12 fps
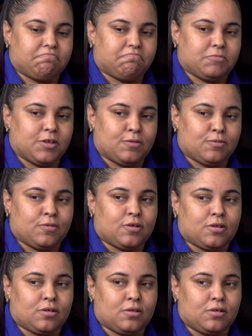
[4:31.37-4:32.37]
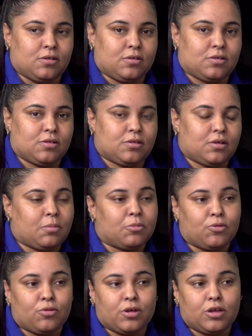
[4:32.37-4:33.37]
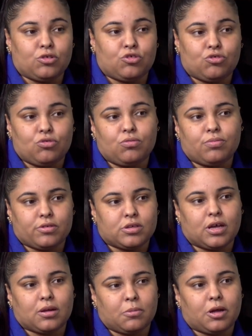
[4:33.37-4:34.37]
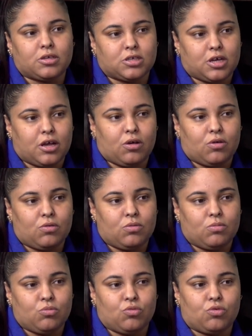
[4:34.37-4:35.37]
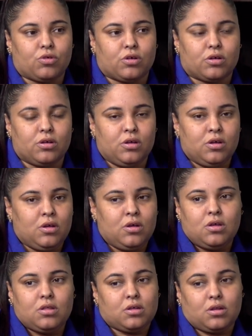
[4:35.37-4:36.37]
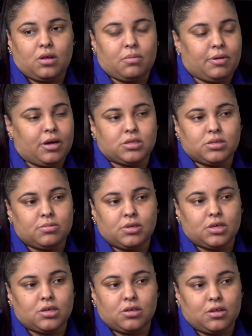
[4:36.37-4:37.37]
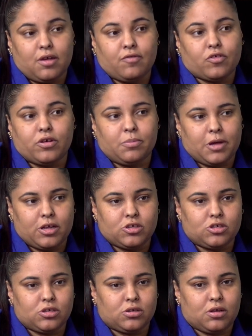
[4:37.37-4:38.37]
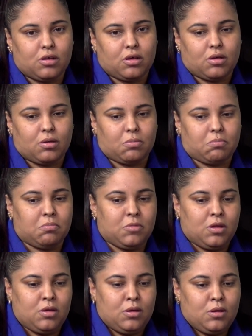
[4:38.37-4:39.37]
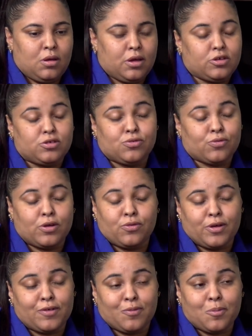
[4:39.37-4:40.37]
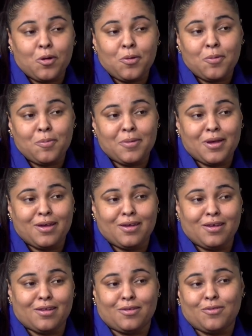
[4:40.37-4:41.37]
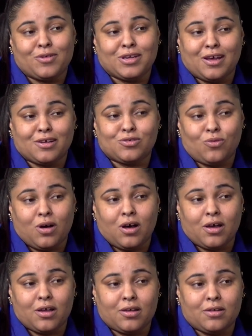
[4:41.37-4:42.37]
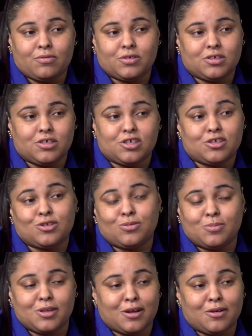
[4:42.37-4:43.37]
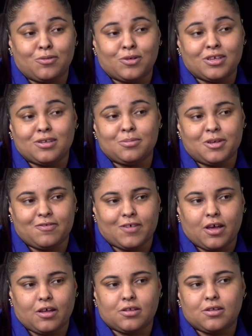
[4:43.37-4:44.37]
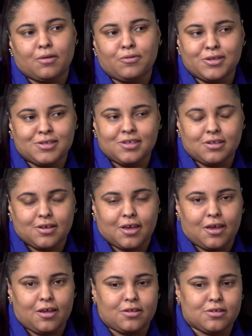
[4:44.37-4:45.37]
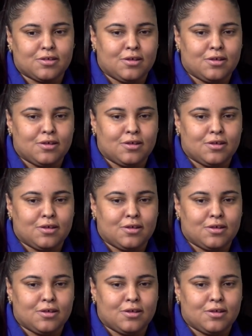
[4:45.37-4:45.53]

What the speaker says: it was, I'm going to protect my child more than I possibly can ever imagine. I used to run away from home and no one asked why. It was just assumed that I wanted to be fast. That wasn't the case.